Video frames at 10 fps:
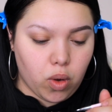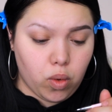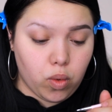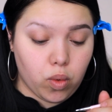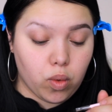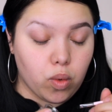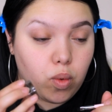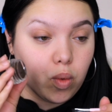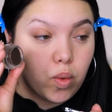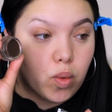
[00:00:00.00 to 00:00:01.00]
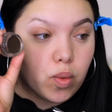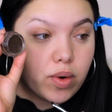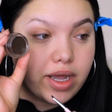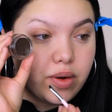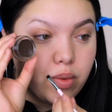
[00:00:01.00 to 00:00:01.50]
Oh,
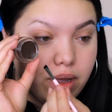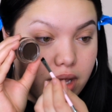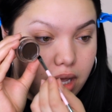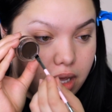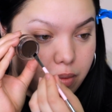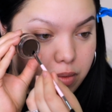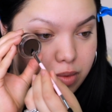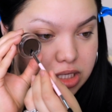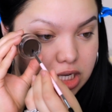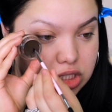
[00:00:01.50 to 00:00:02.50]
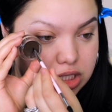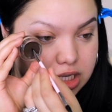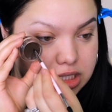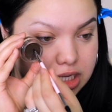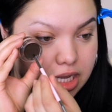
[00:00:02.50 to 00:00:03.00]
right away when we touch it,
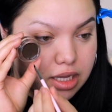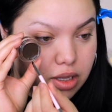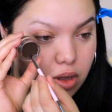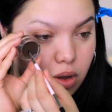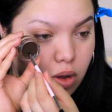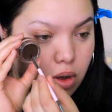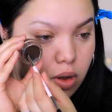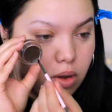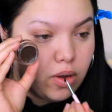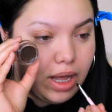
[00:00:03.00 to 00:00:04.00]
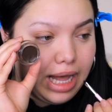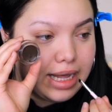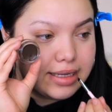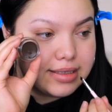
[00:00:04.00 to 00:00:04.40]
it's like, ah.